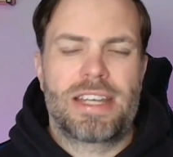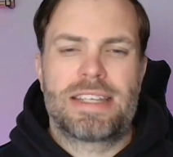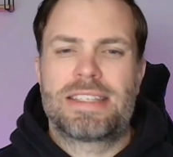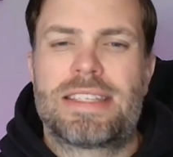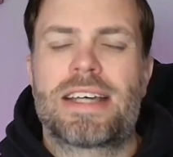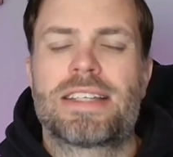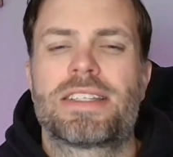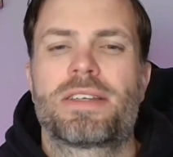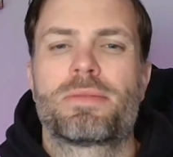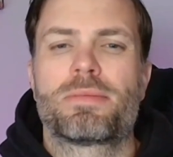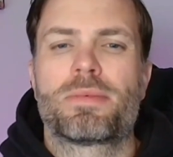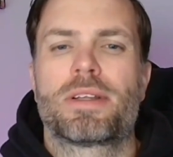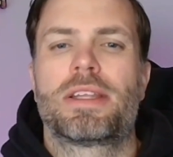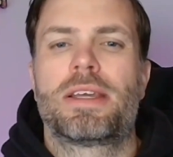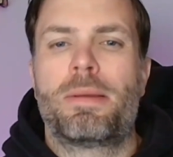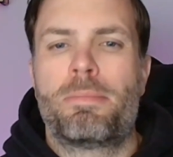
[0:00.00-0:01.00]
It doesn't
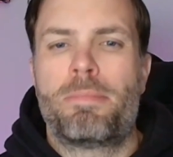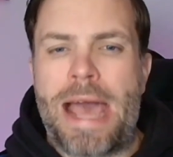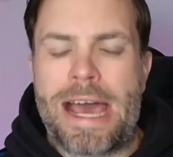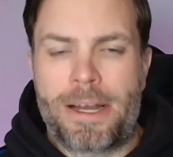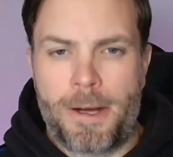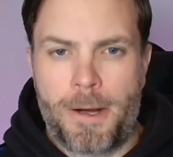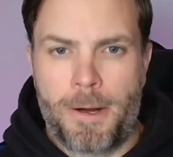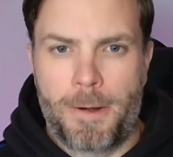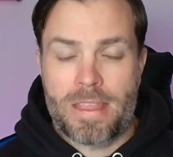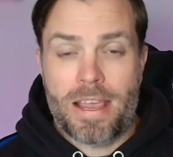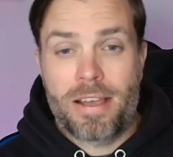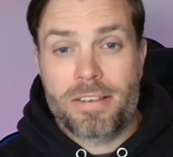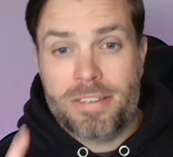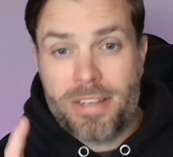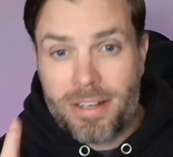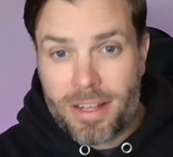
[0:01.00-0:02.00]
really matter.
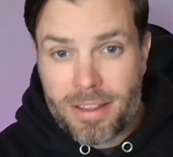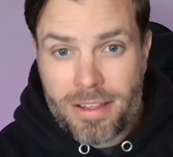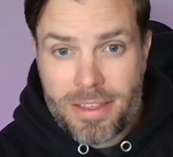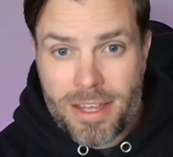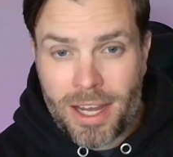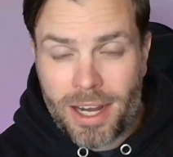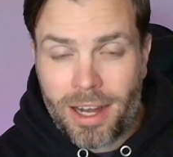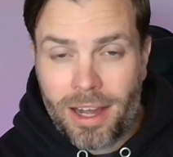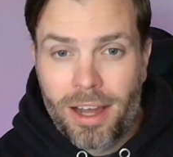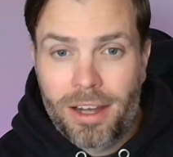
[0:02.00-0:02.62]
Here's another thing.